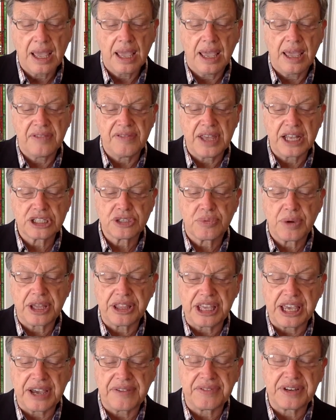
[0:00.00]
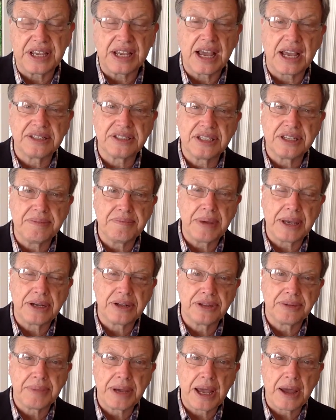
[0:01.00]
And that's why the FDIC bailed them